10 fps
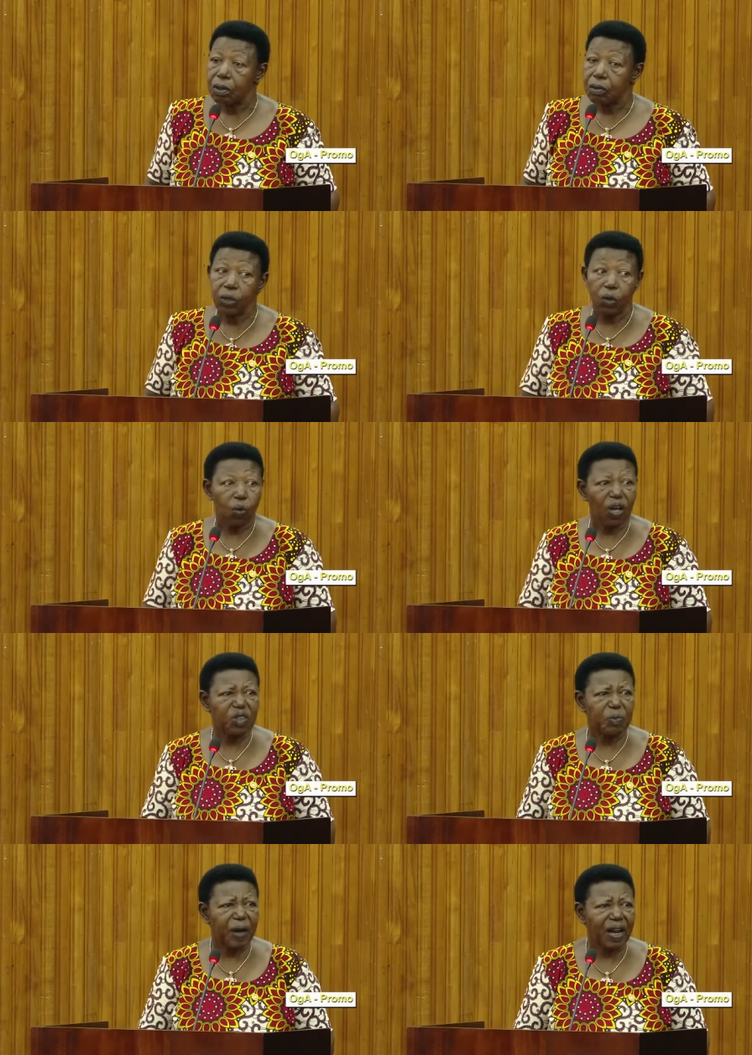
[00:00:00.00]
We look
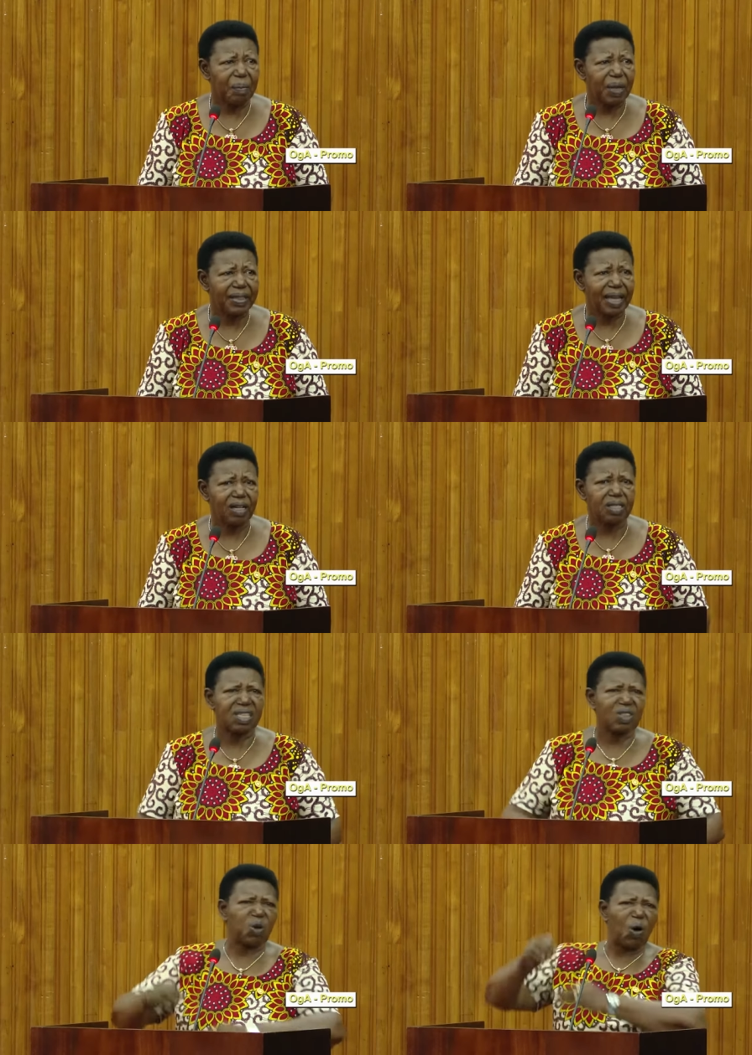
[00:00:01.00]
at parliament and
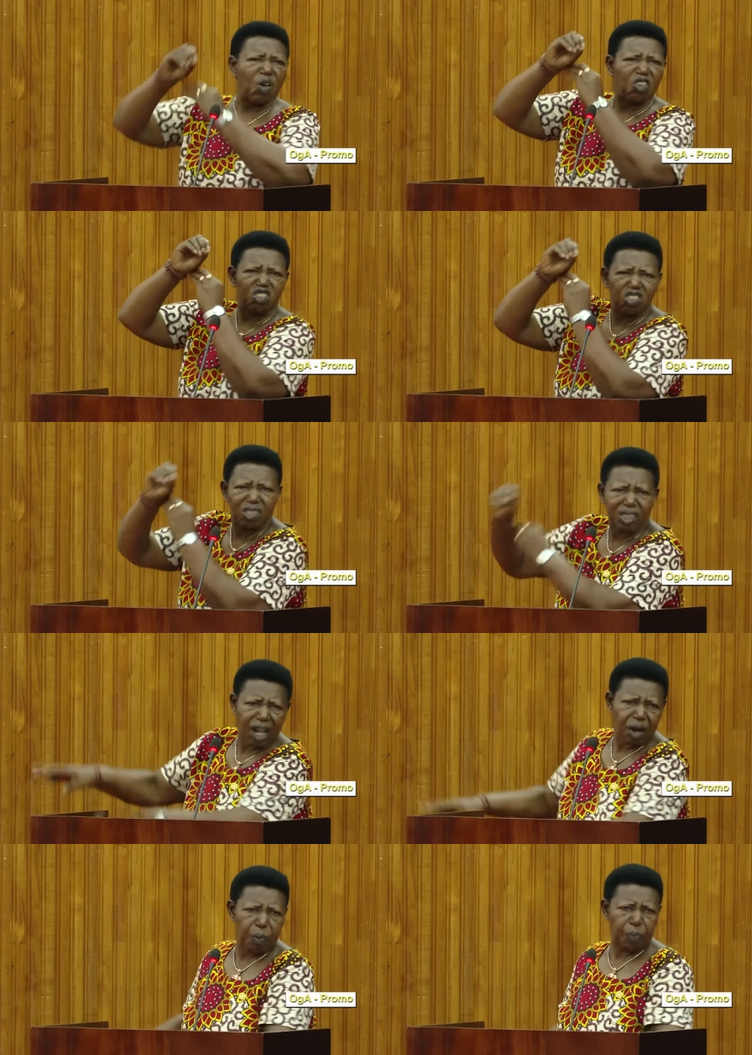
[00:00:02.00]
see those
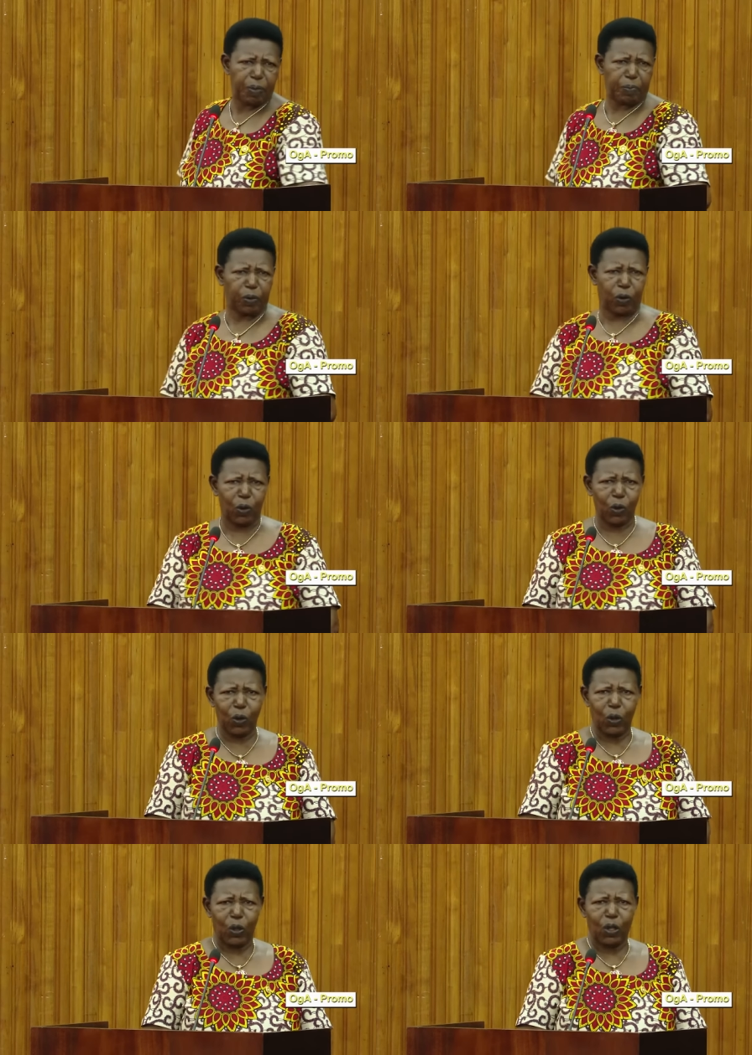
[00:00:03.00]
terrible people.
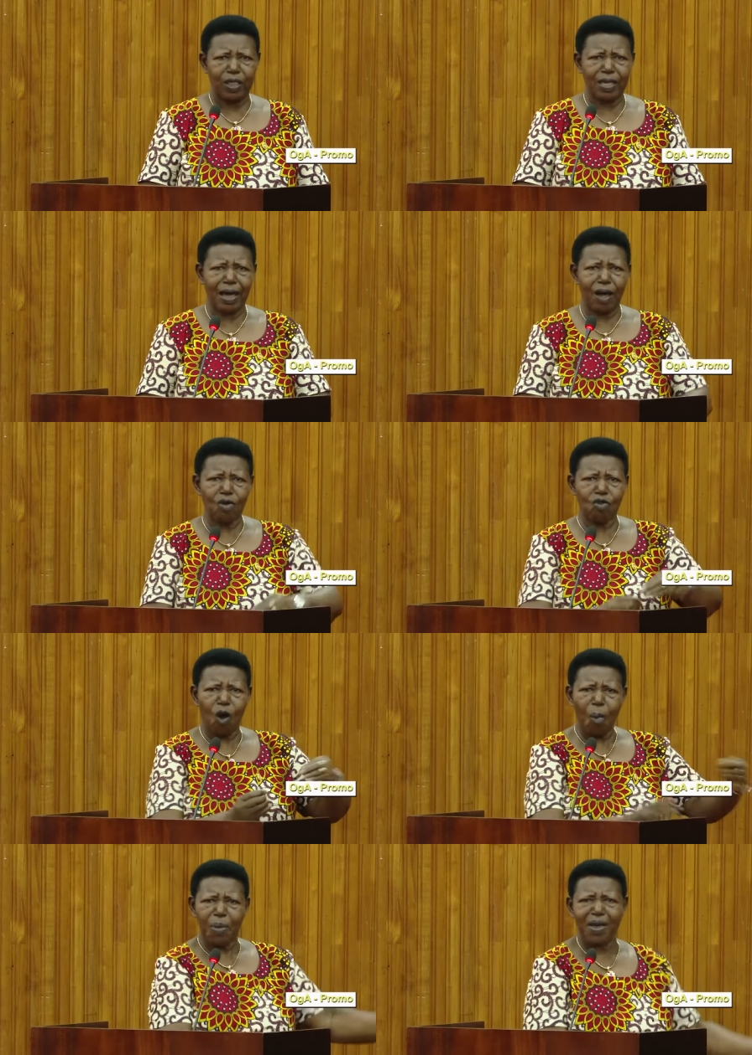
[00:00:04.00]
They are
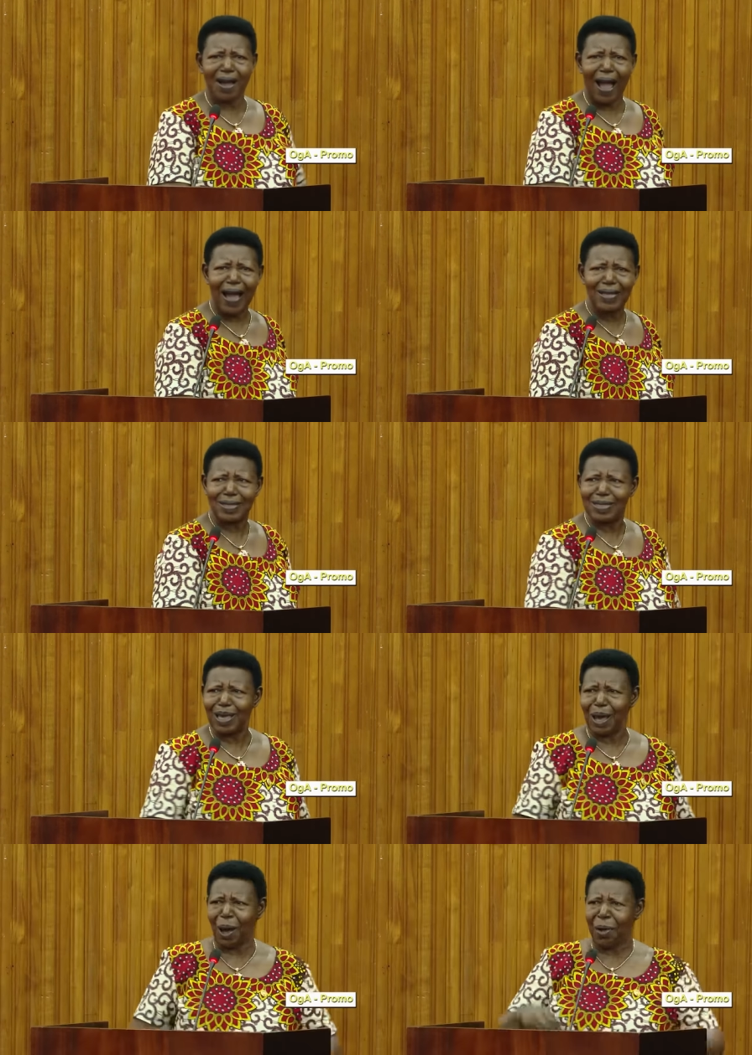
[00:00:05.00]
robbing us,
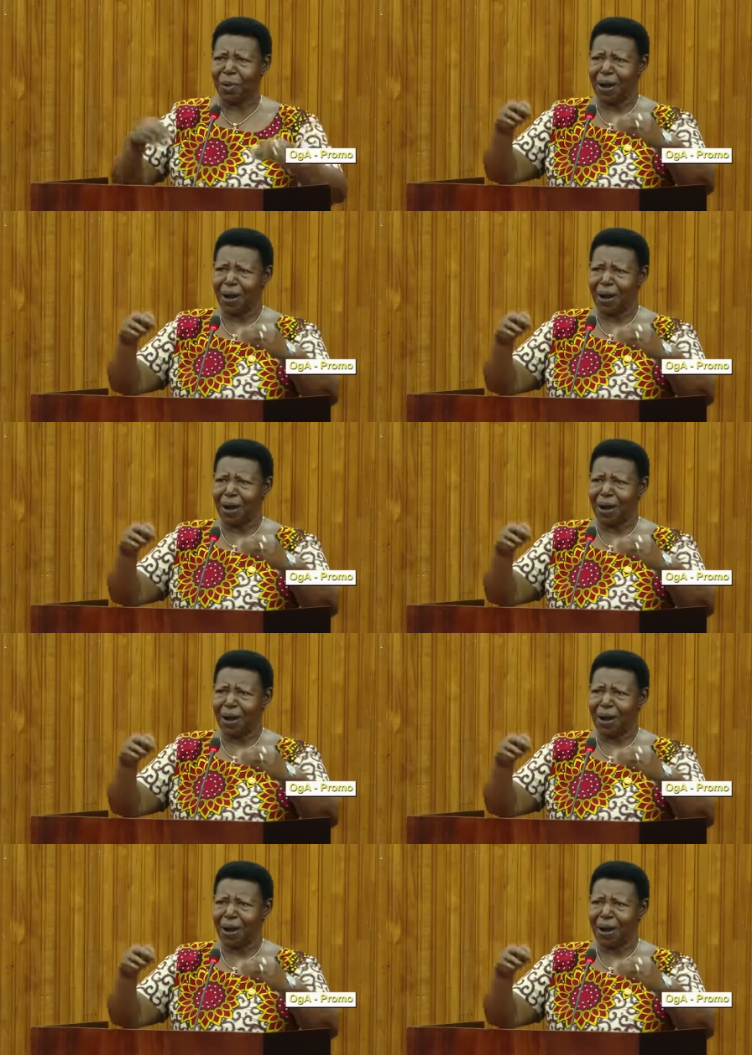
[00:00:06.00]
they are